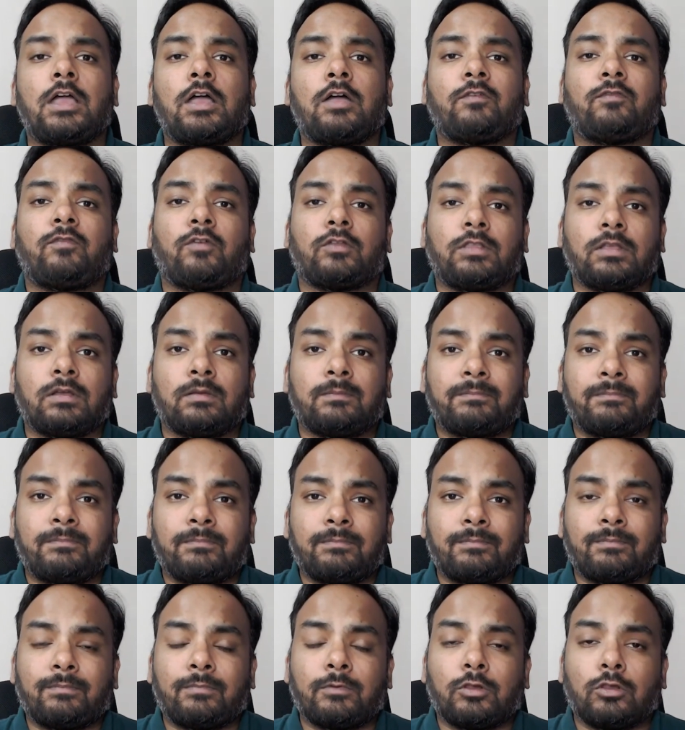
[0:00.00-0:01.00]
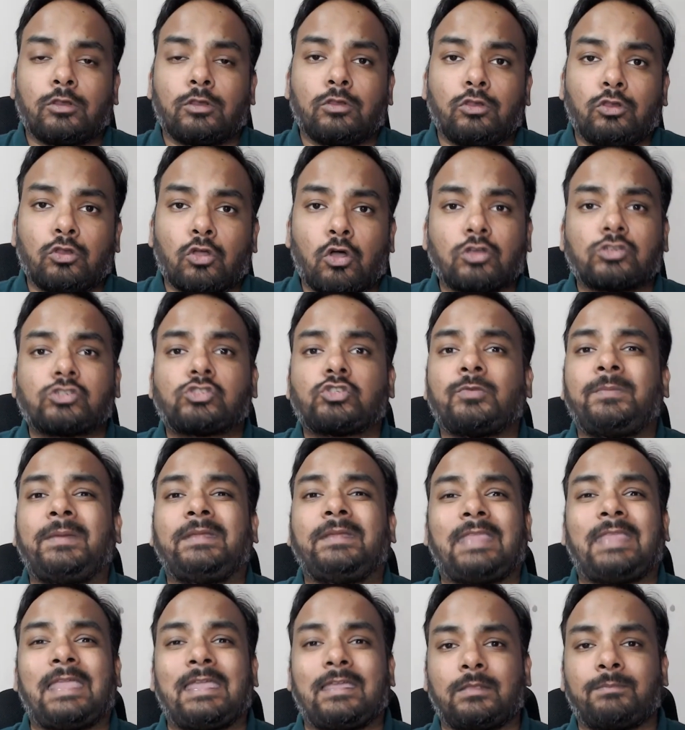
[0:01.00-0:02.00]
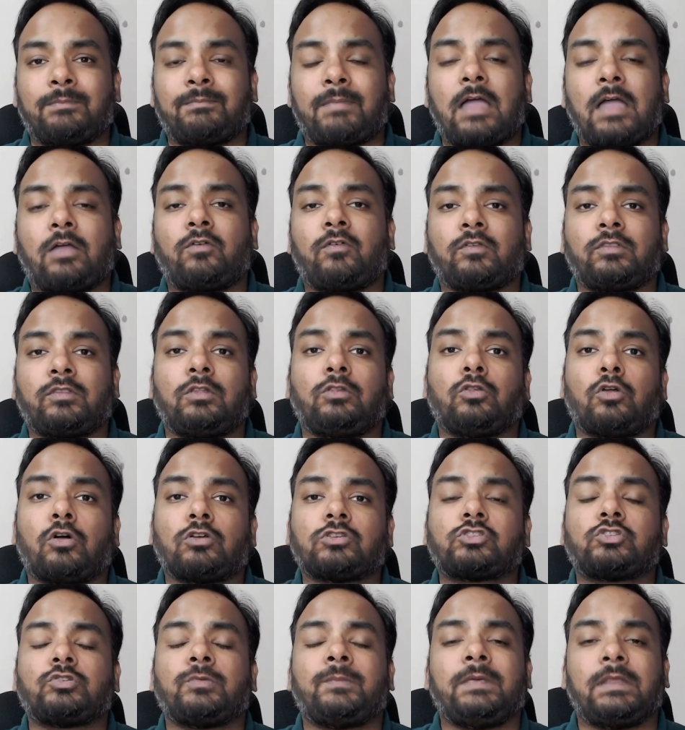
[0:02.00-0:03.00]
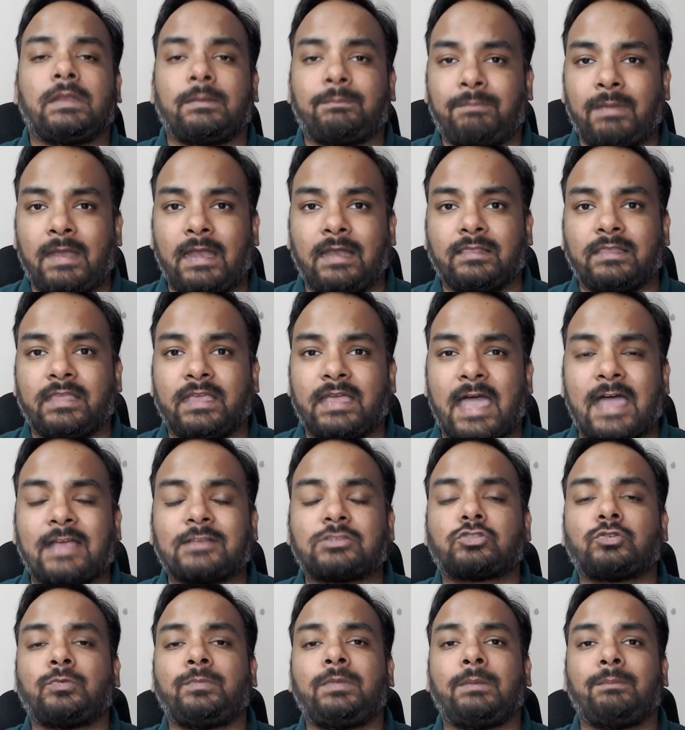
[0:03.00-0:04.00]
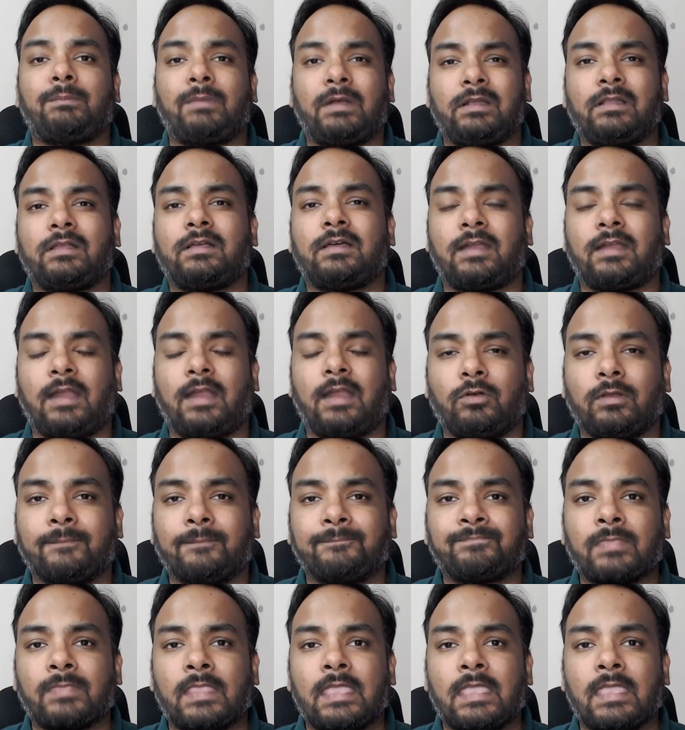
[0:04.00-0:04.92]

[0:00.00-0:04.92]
for the laws to be taken back or the laws to be repealed. There has to be a middle ground.